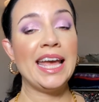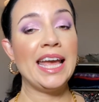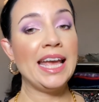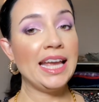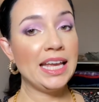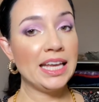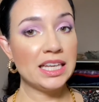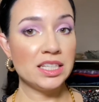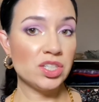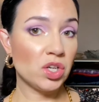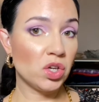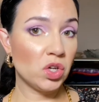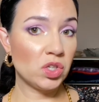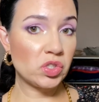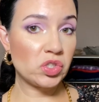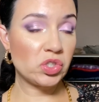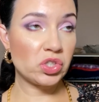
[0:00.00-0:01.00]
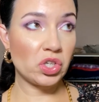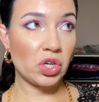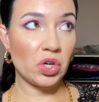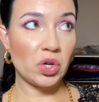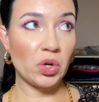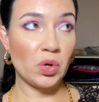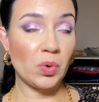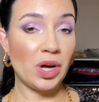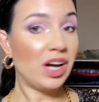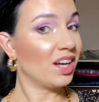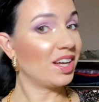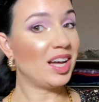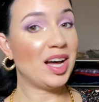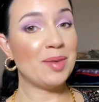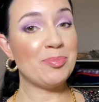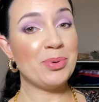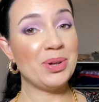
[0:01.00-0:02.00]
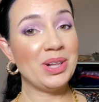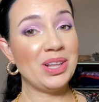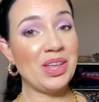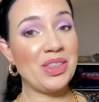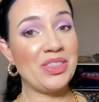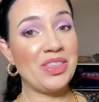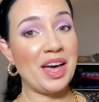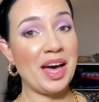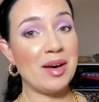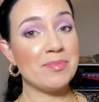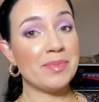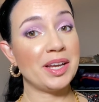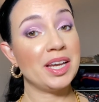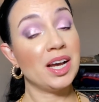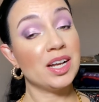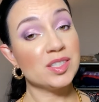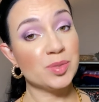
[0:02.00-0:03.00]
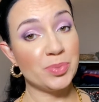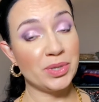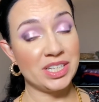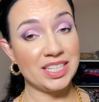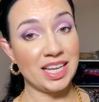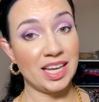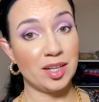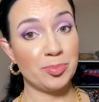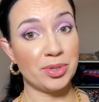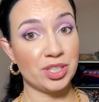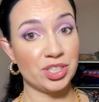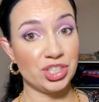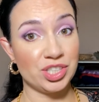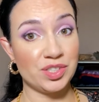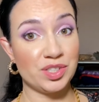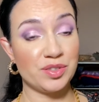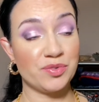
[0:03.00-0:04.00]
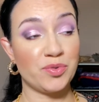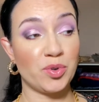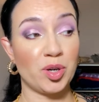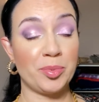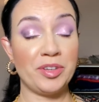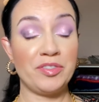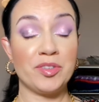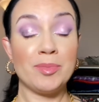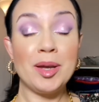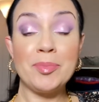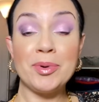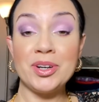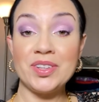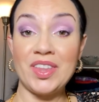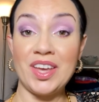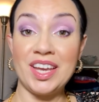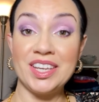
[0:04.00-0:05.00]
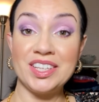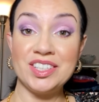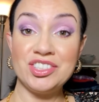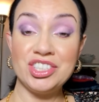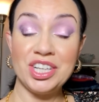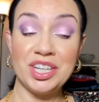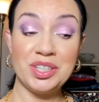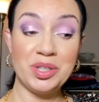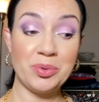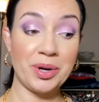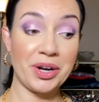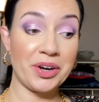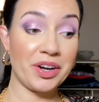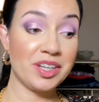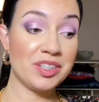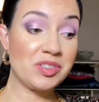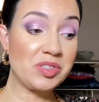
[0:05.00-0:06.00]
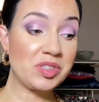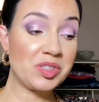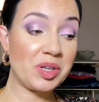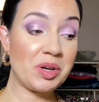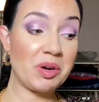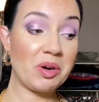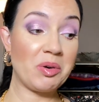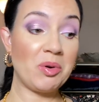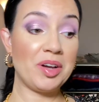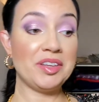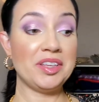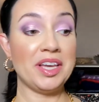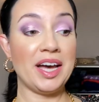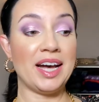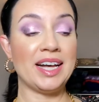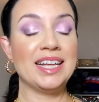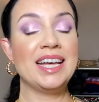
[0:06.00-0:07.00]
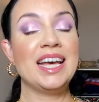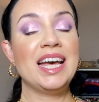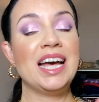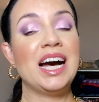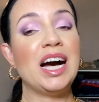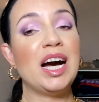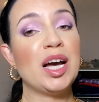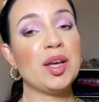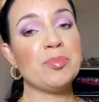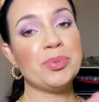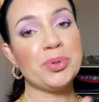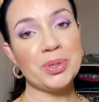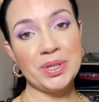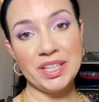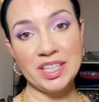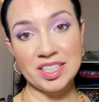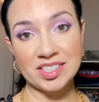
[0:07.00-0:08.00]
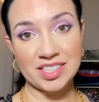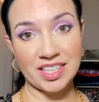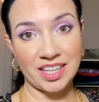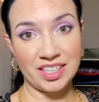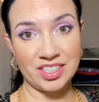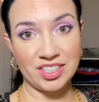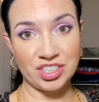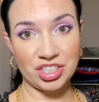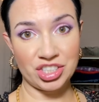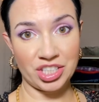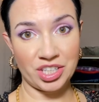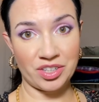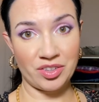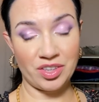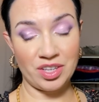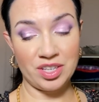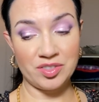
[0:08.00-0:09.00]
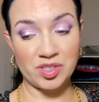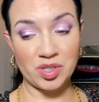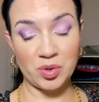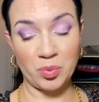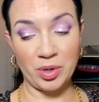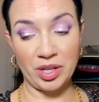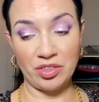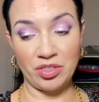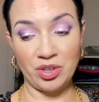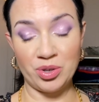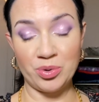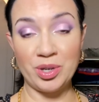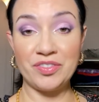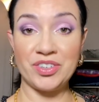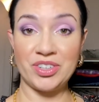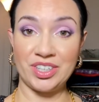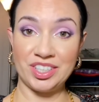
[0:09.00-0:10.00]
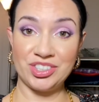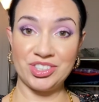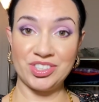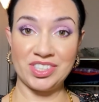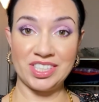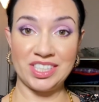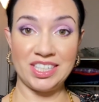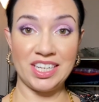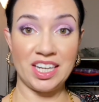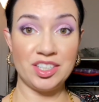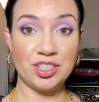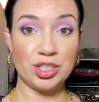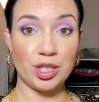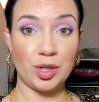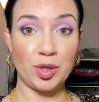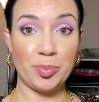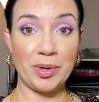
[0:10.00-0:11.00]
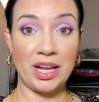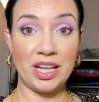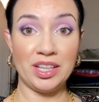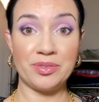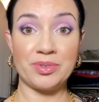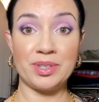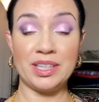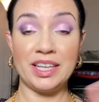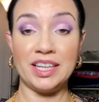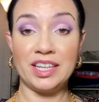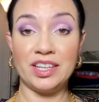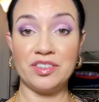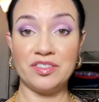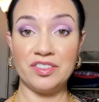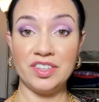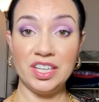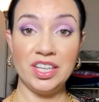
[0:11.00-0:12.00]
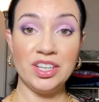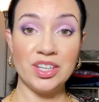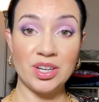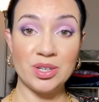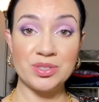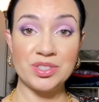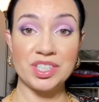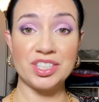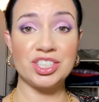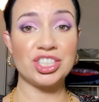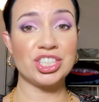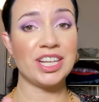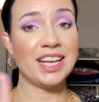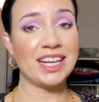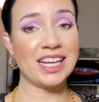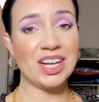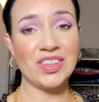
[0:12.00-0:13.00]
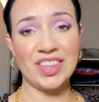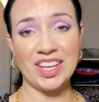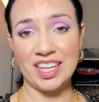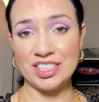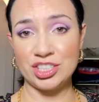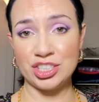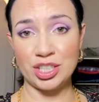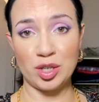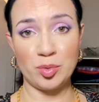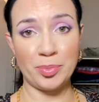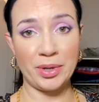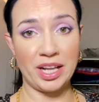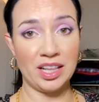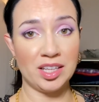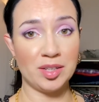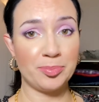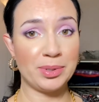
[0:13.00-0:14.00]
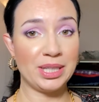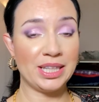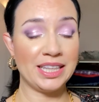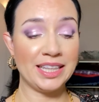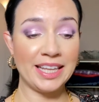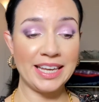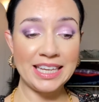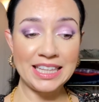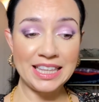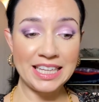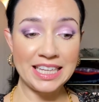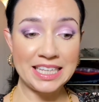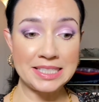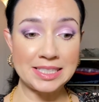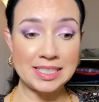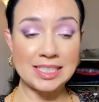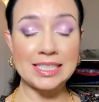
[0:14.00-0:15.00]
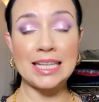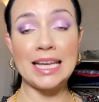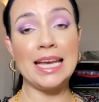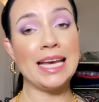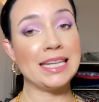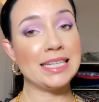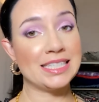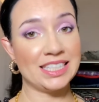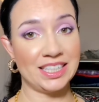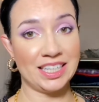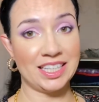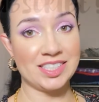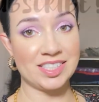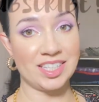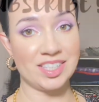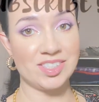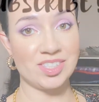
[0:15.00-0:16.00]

and also a couple that my husband had purchased for me for my birthday in January. So yeah, I'm pretty excited to share these with you. If you're interested in eyeshadow palette related videos, check out the eyeshadow palette playlist and let's get